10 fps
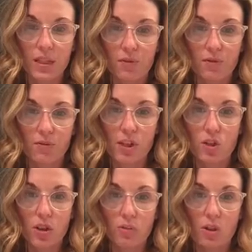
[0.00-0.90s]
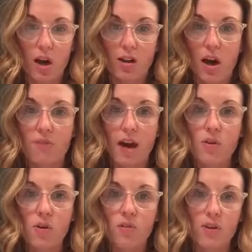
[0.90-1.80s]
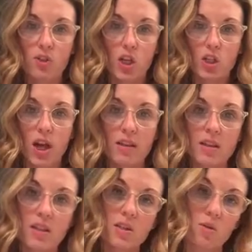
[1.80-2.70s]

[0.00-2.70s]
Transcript: different feature that was on and off. I don't know if they've changed that. This is an